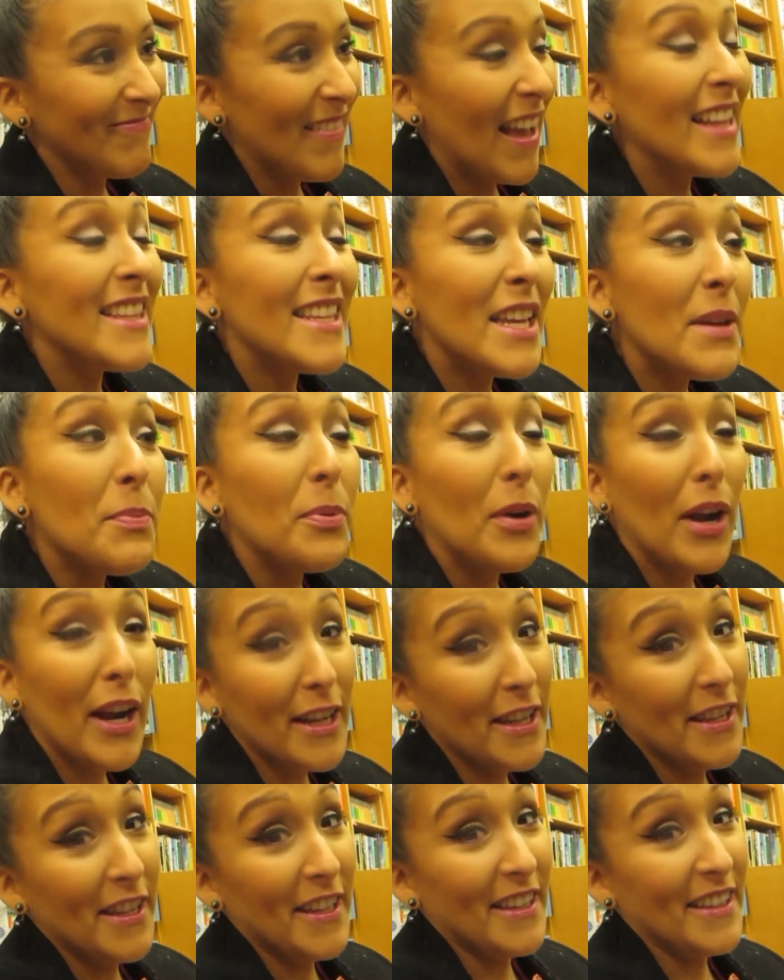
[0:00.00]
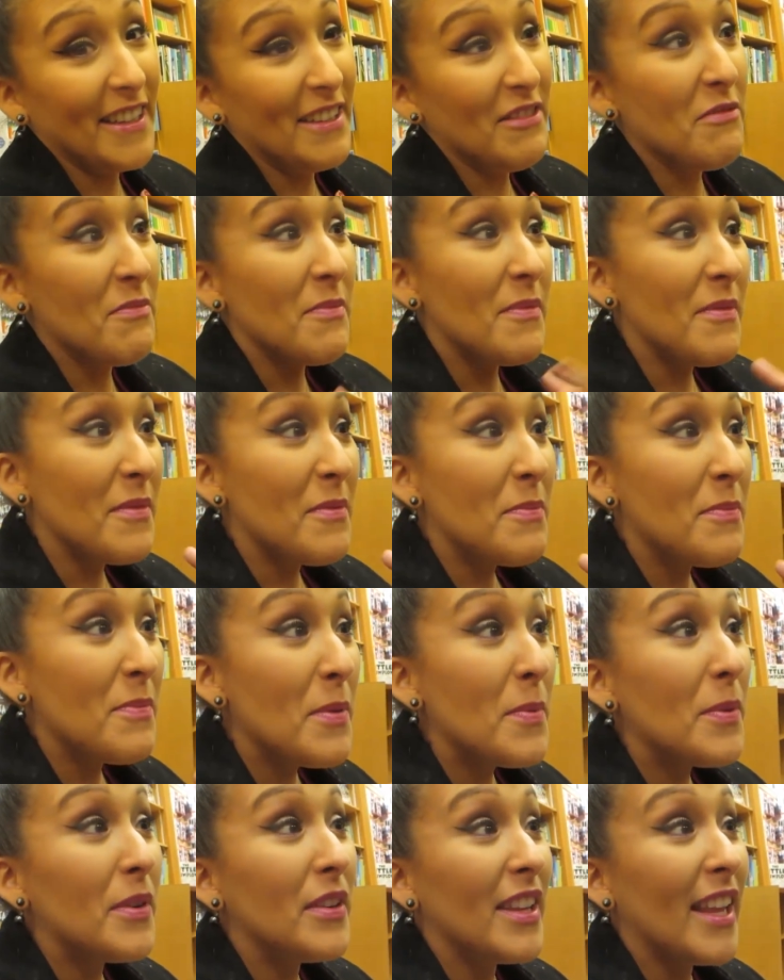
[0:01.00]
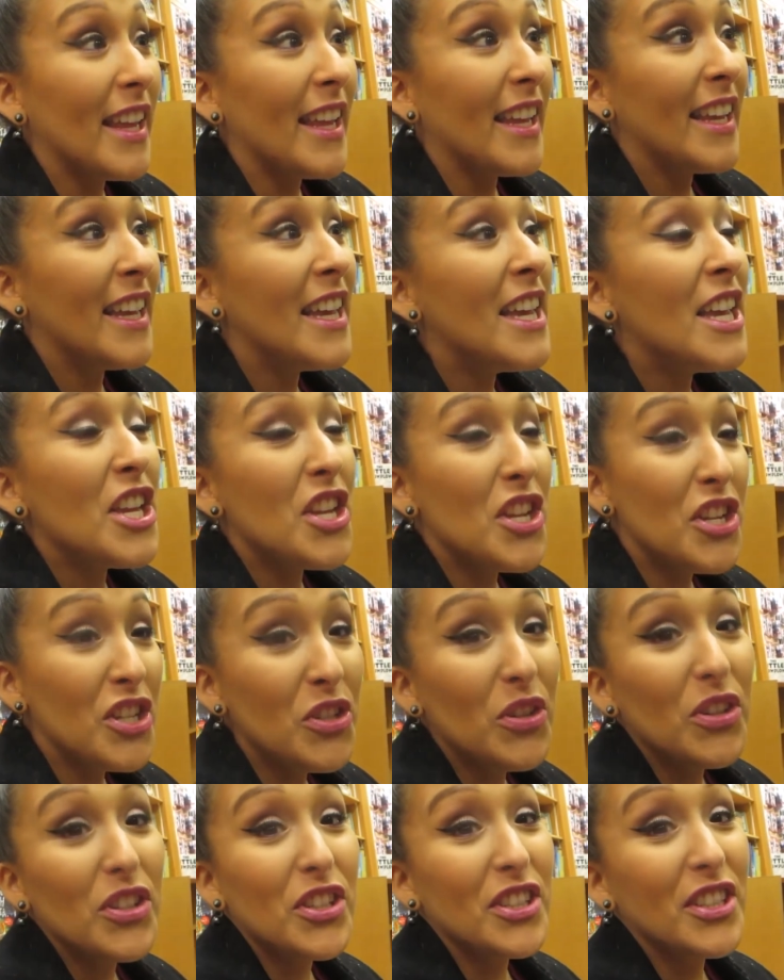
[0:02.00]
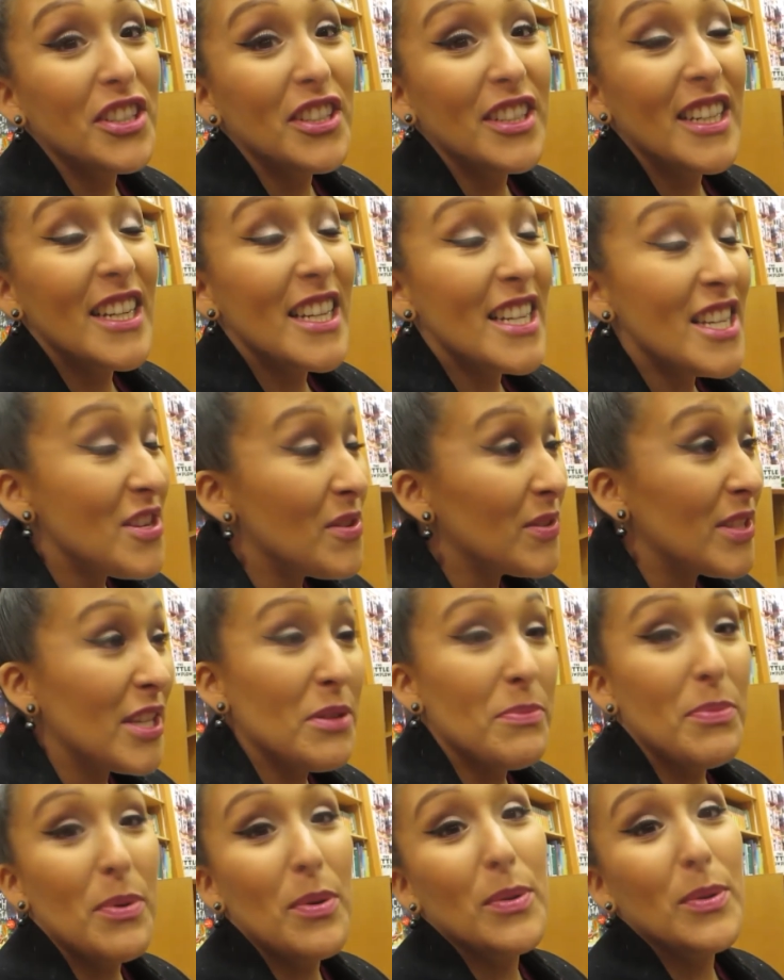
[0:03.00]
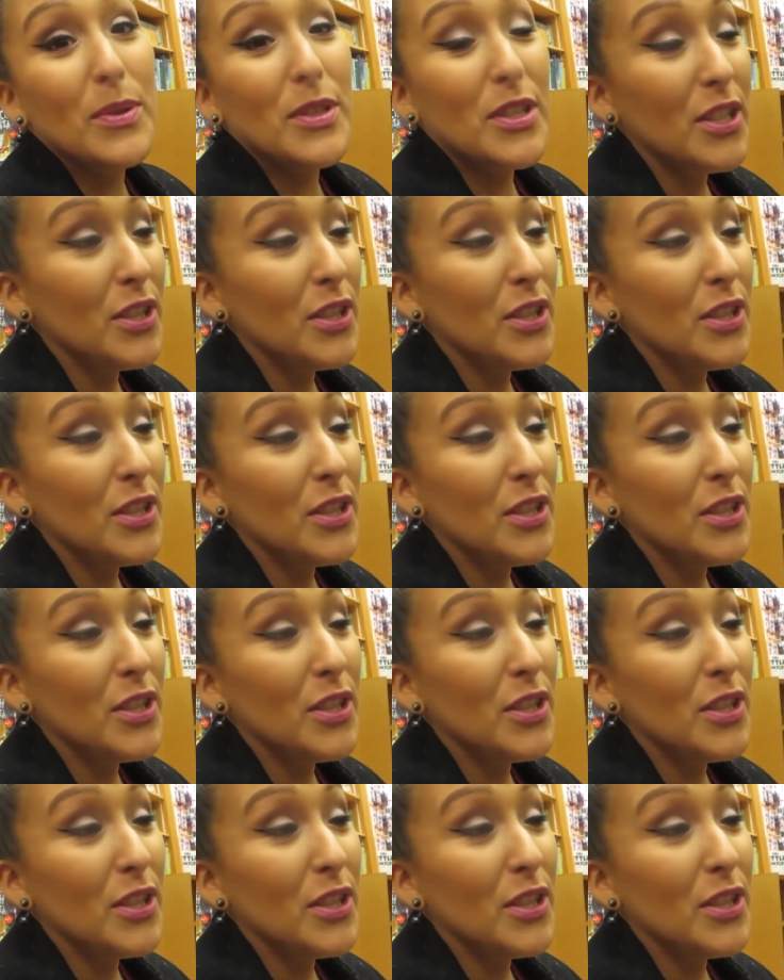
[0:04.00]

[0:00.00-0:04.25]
I take pride in that. Sure. People are like, your daughter knows how to pose.